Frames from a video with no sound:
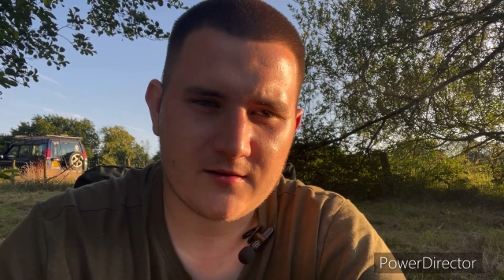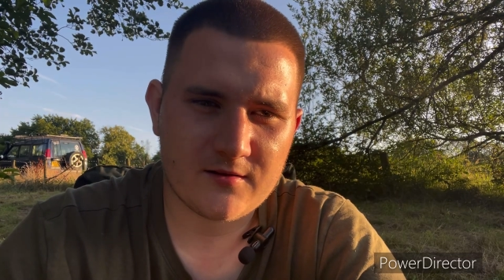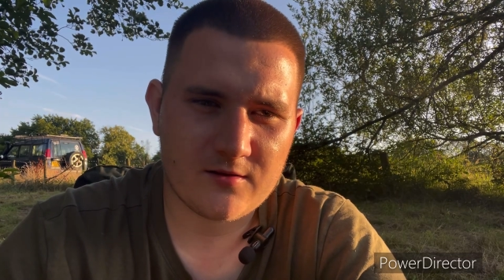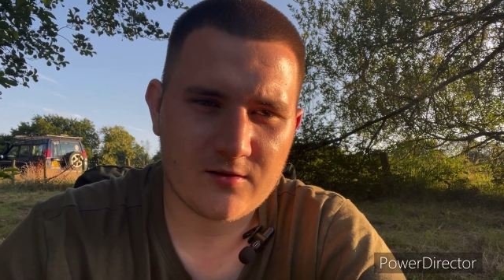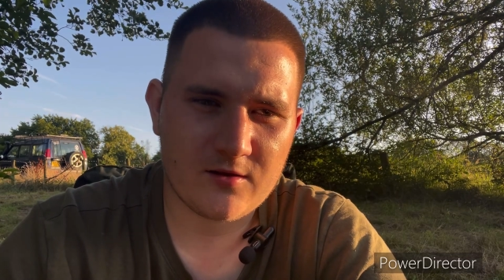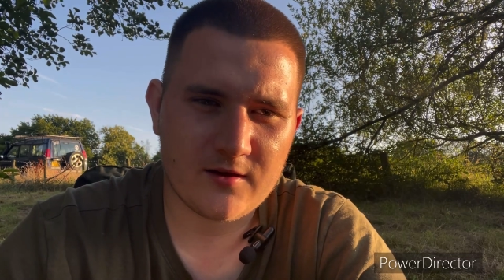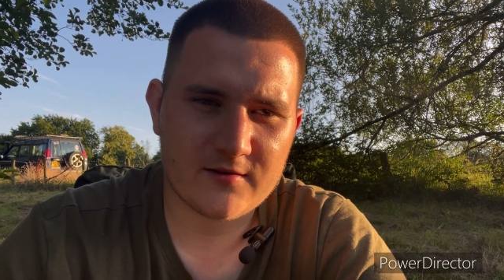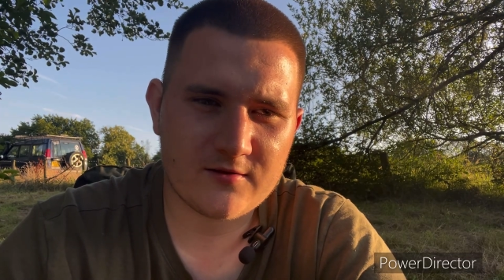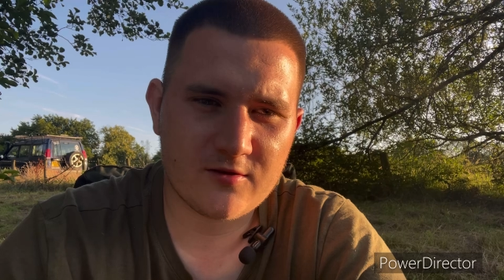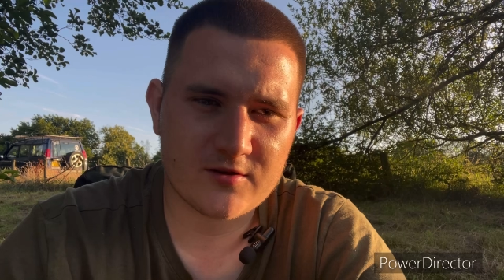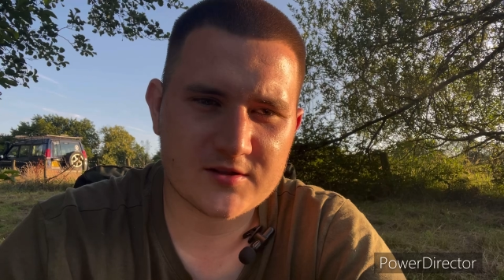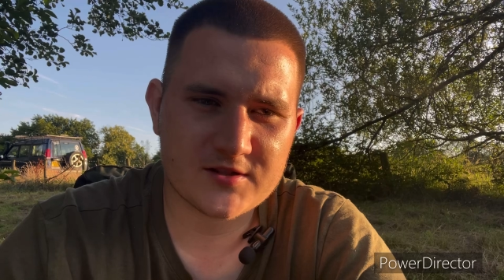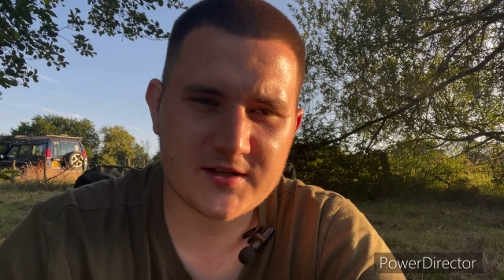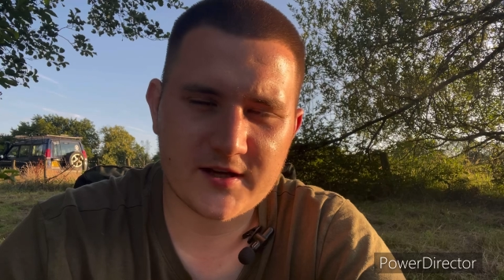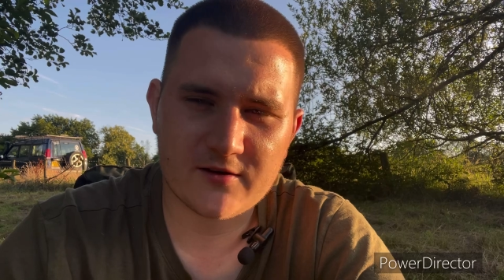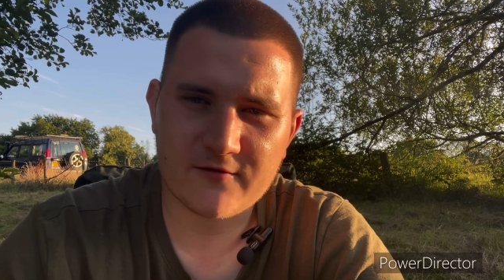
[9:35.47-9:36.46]
there's not a
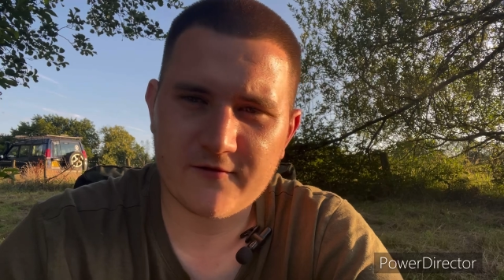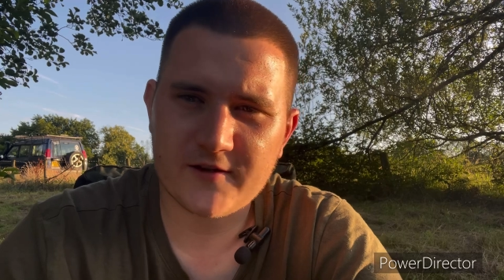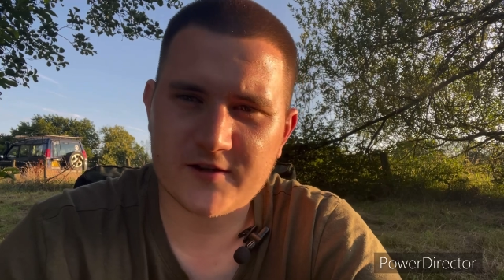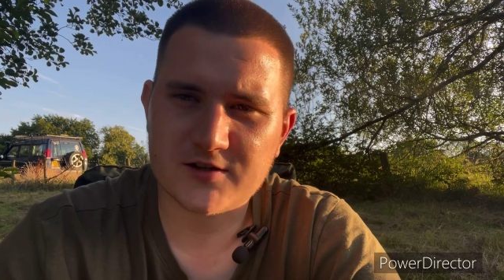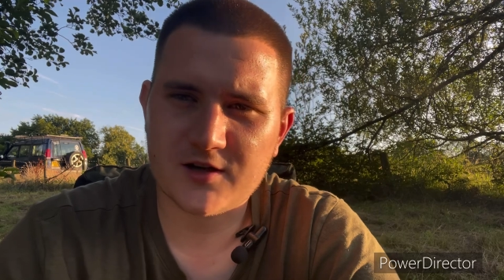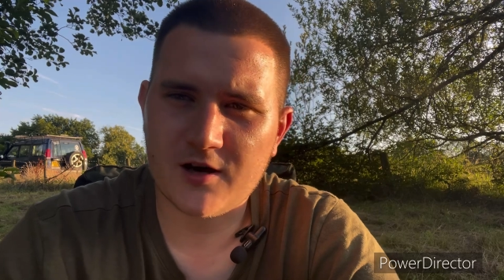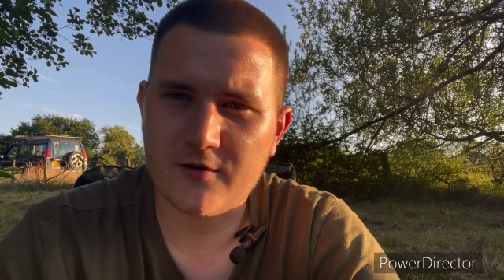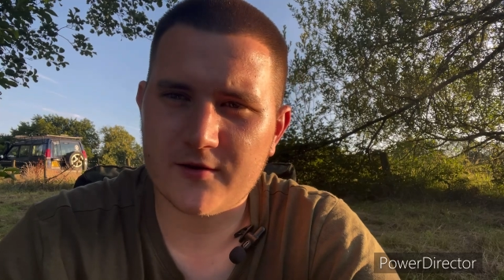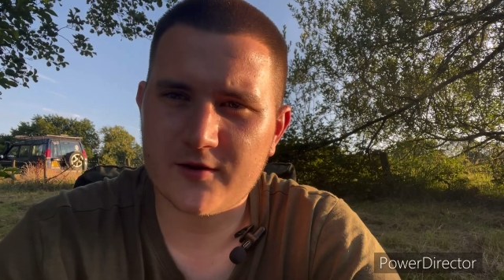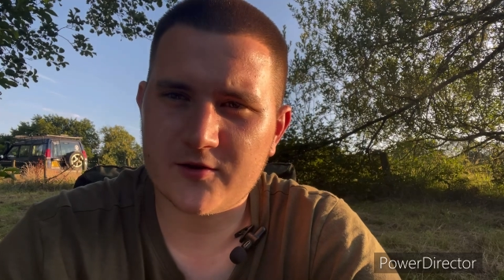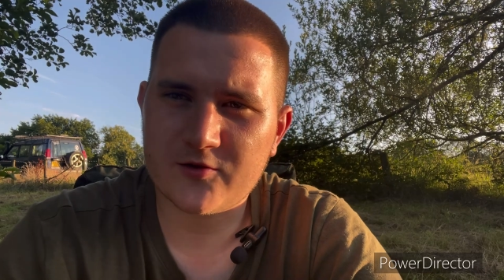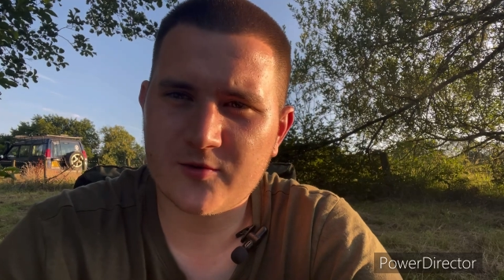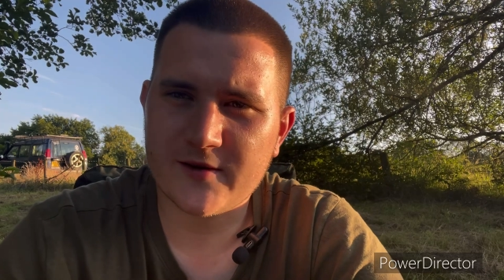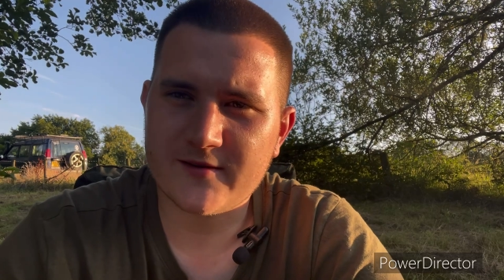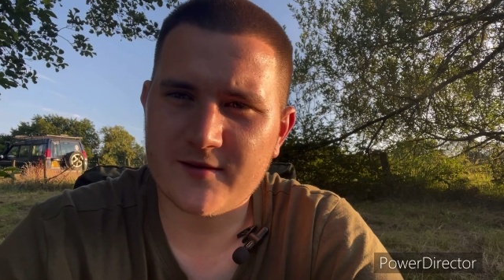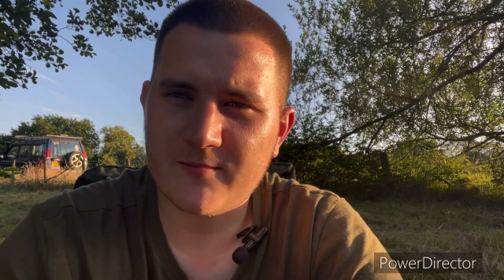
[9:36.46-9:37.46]
single fish lower than
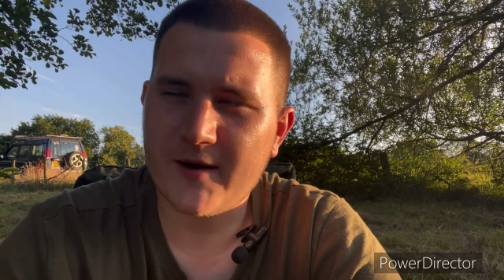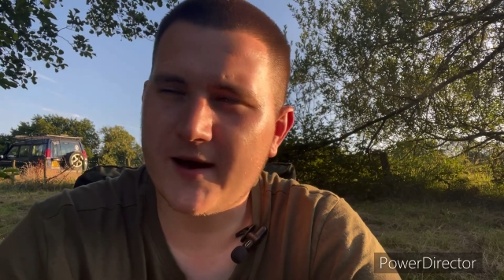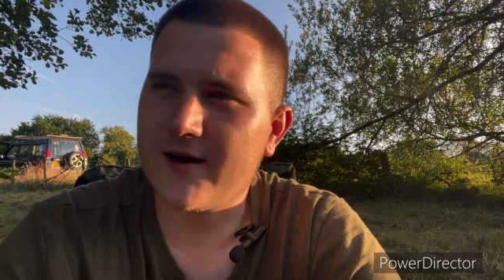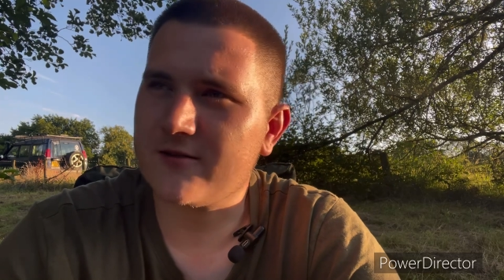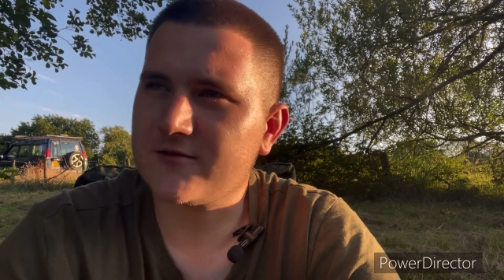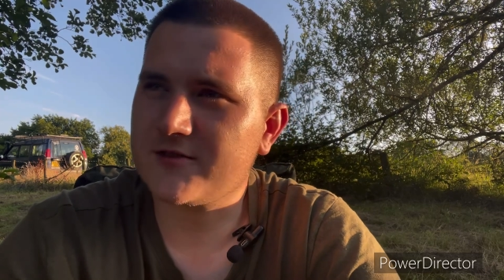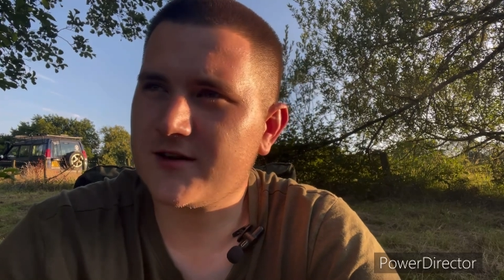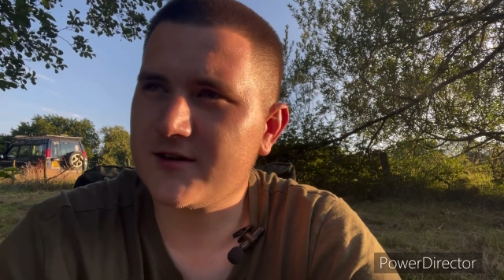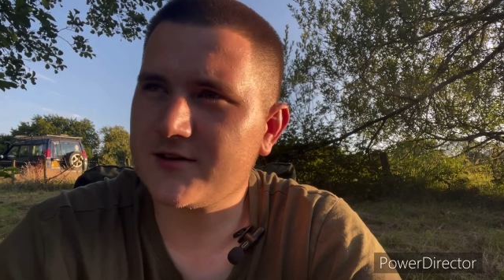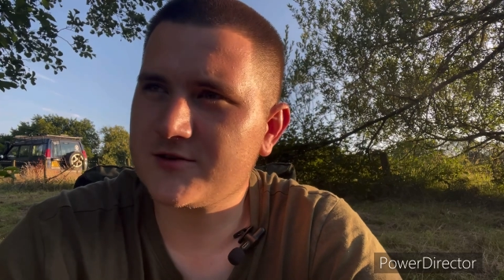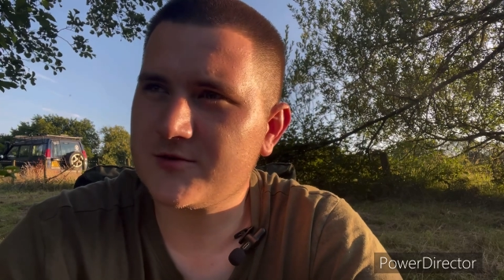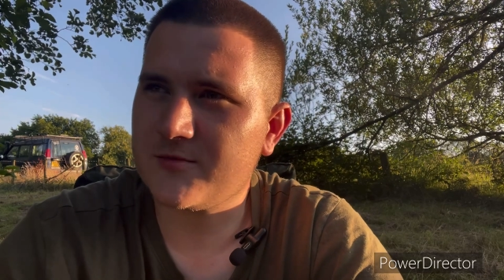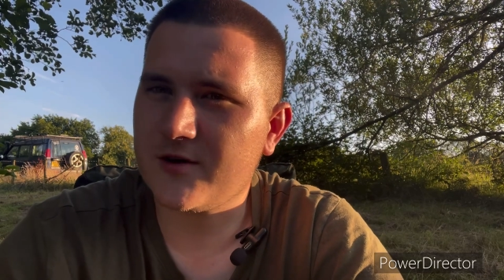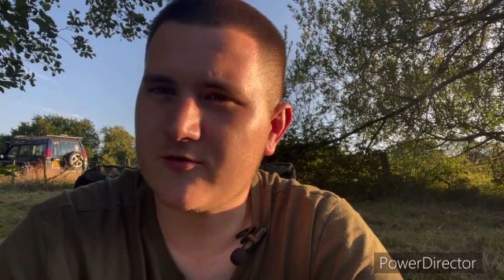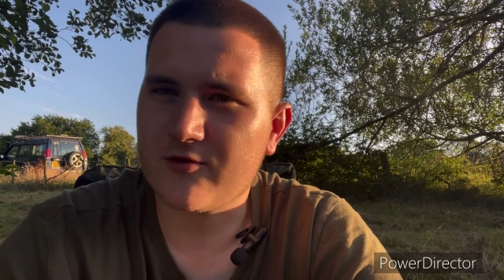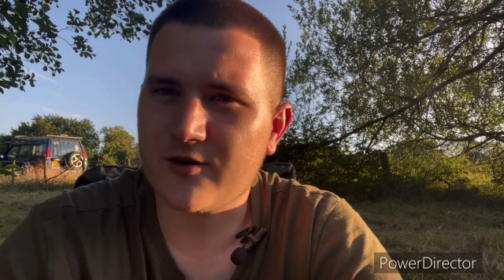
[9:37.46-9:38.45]
20 pounds, so that should
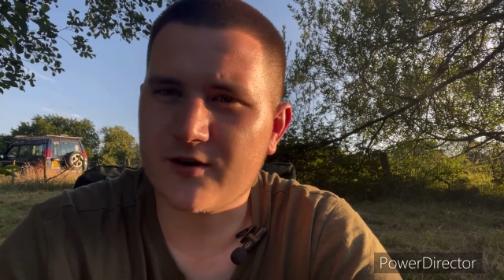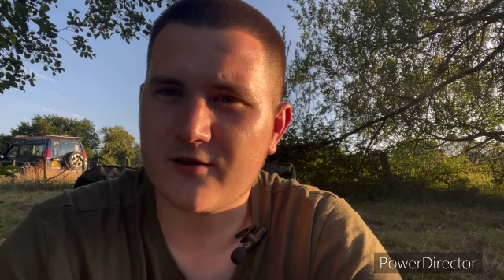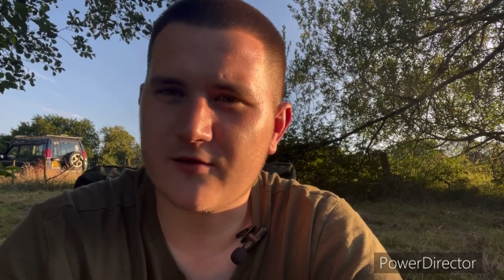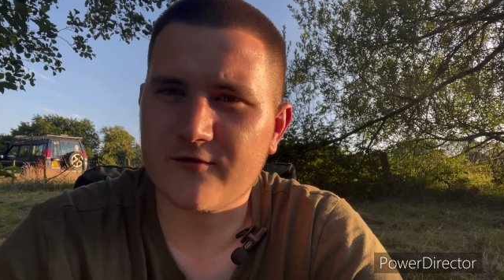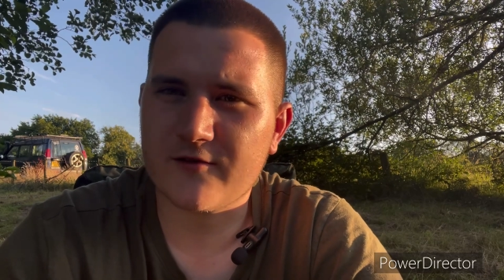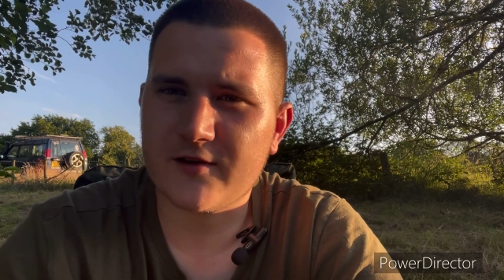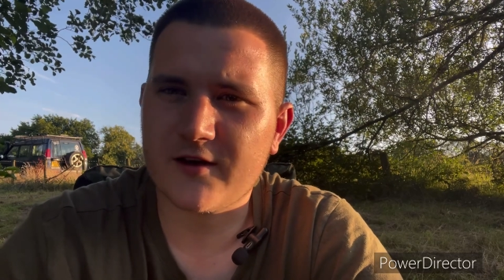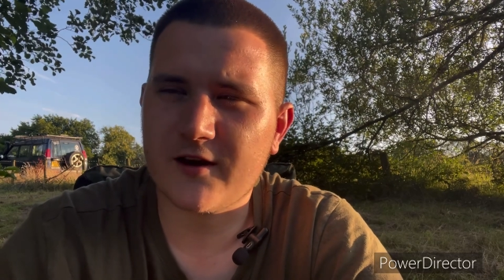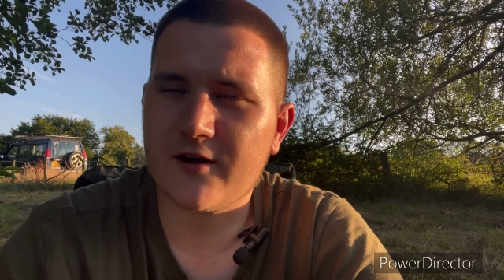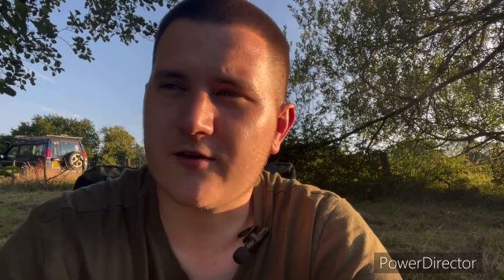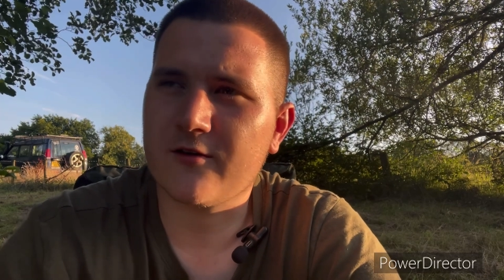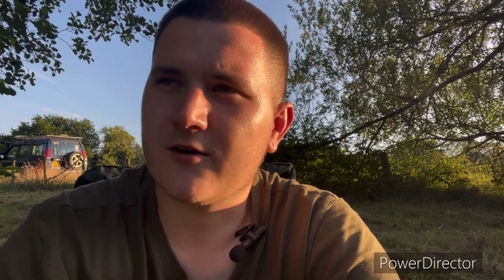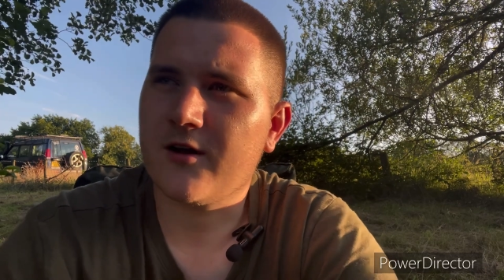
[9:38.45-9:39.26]
be a really good video.